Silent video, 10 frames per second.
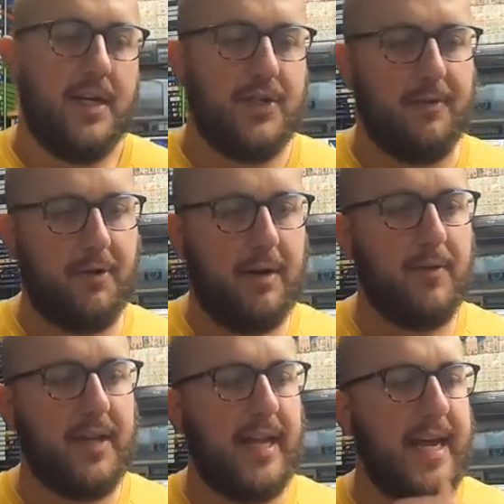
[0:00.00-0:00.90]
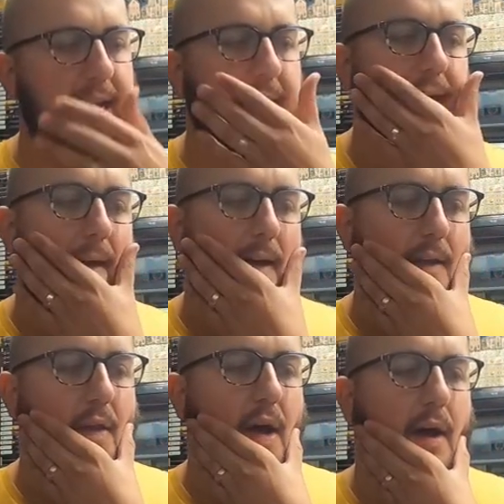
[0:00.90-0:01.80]
So I've agreed with the lady
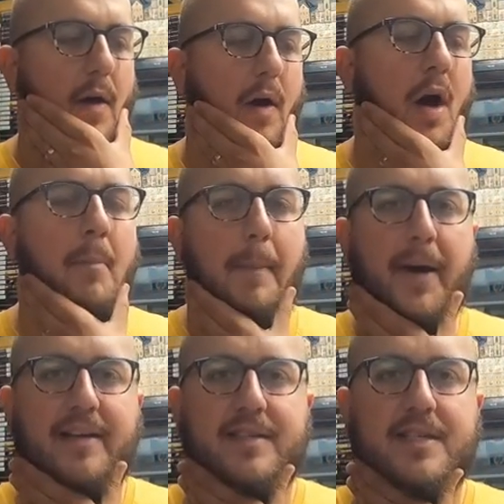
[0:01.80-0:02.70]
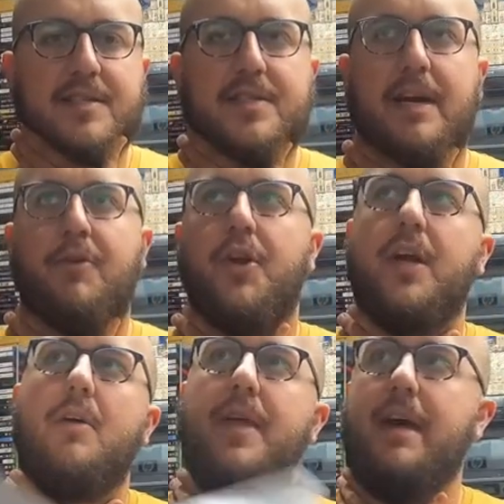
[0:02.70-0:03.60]
that on my passings, I've got to
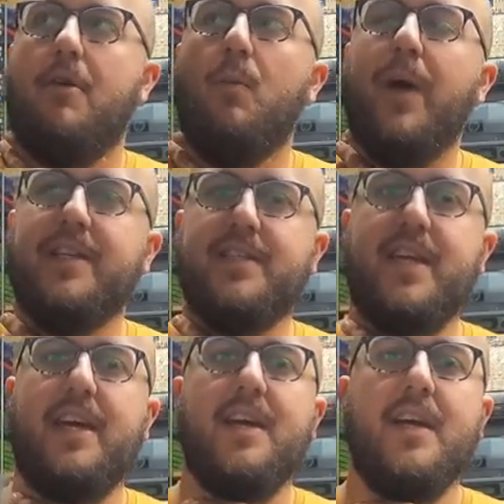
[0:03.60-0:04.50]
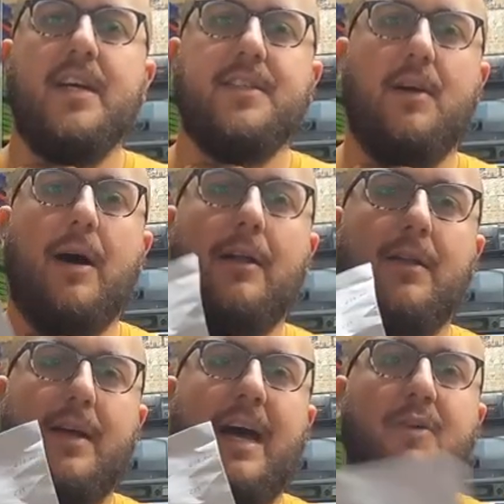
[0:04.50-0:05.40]
go there on Wednesday,
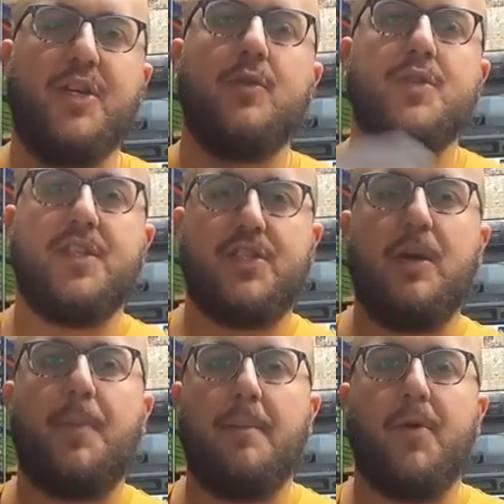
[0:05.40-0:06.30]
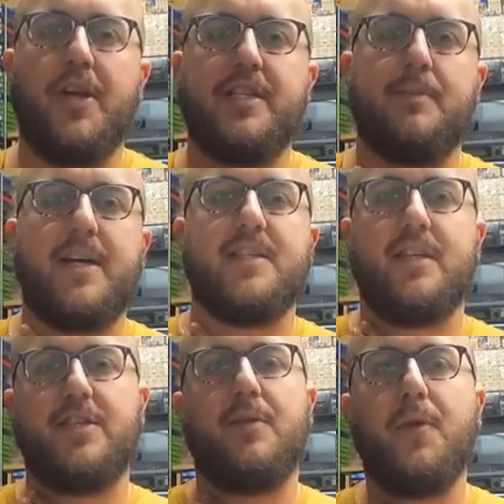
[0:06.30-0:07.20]
so I'll use the shipping money to
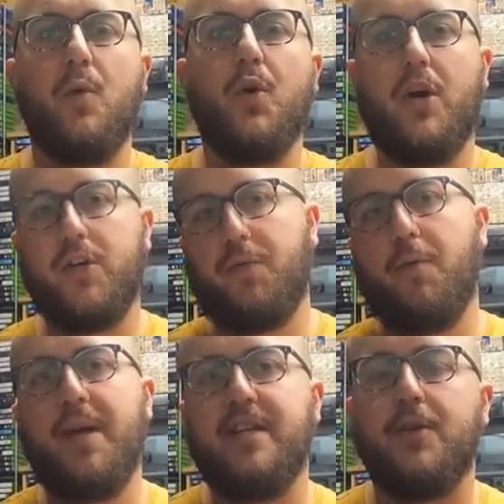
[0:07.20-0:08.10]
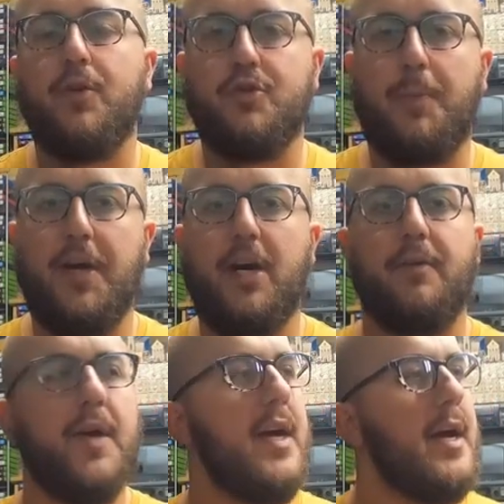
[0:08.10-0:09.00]
basically as a fuel cost for me to go and drop it off.